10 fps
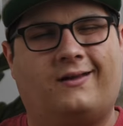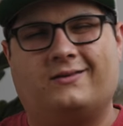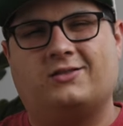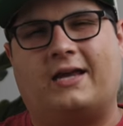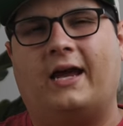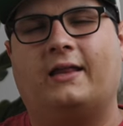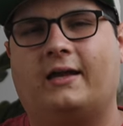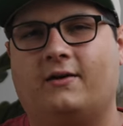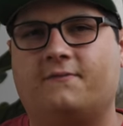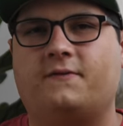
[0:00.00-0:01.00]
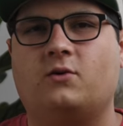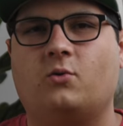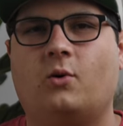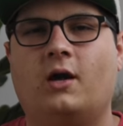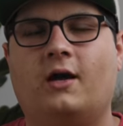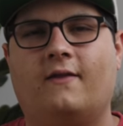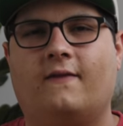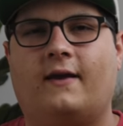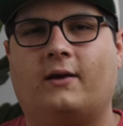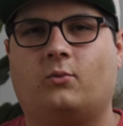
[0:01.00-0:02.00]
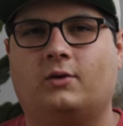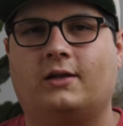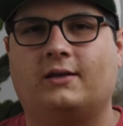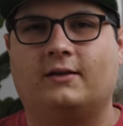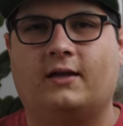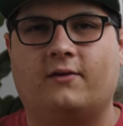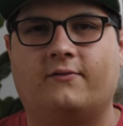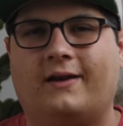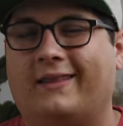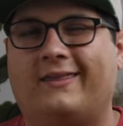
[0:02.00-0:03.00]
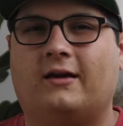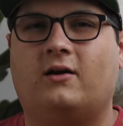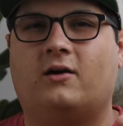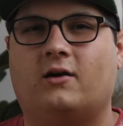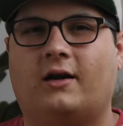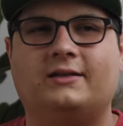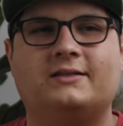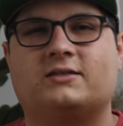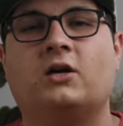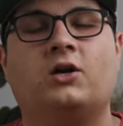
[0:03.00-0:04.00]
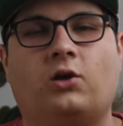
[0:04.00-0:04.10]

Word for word: I'll just highlight a few that I really love and I think are at least